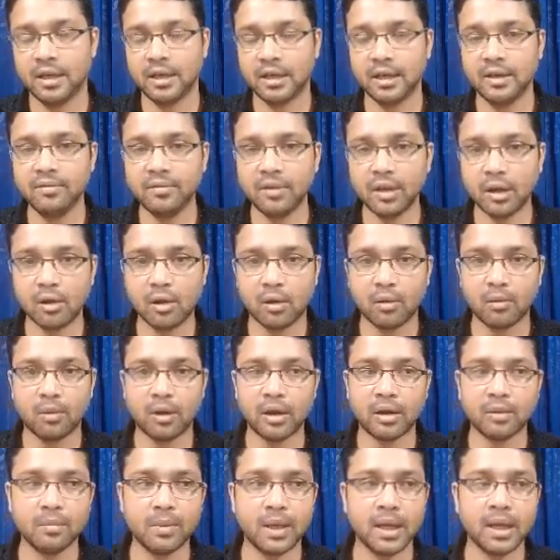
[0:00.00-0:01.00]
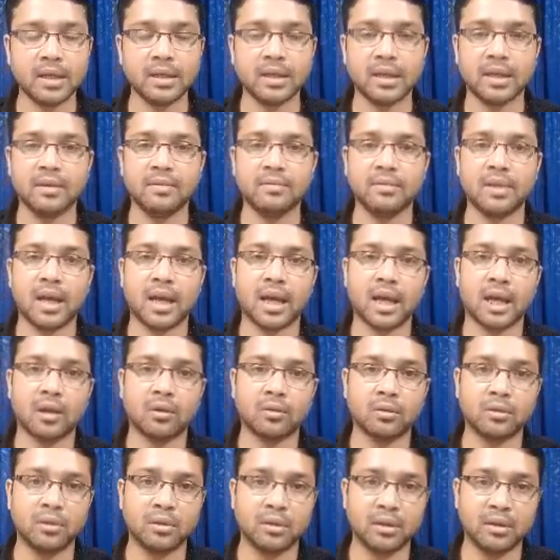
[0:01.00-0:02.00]
If the government, if the higher
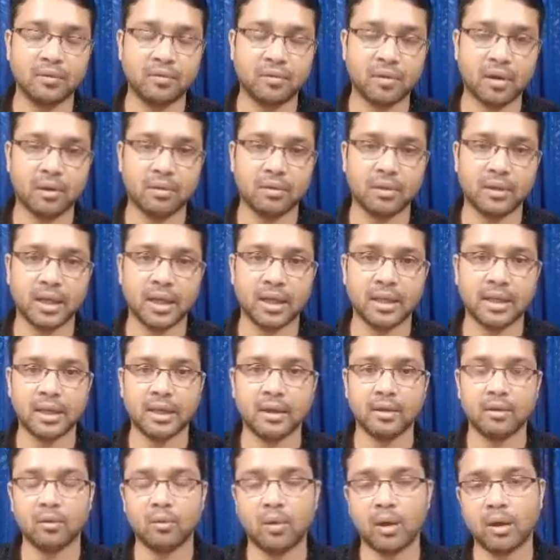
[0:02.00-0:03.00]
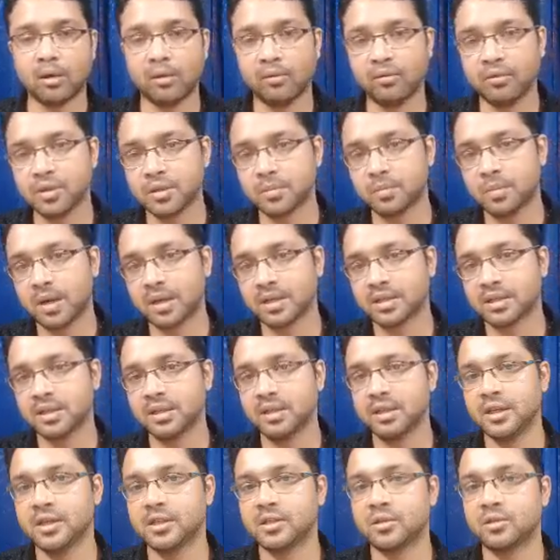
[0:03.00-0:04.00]
authority found that one of his
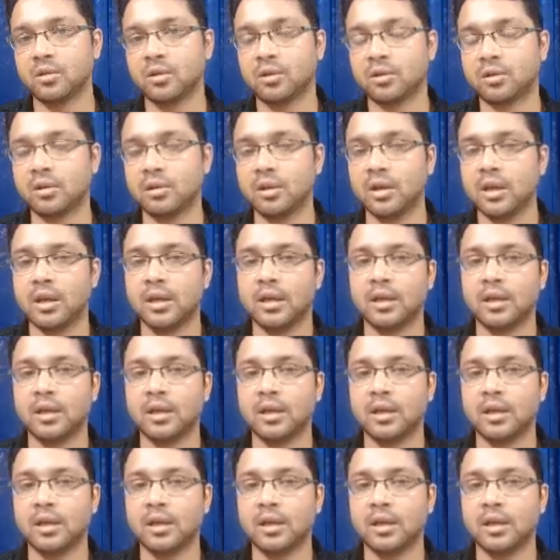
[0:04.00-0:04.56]
person is not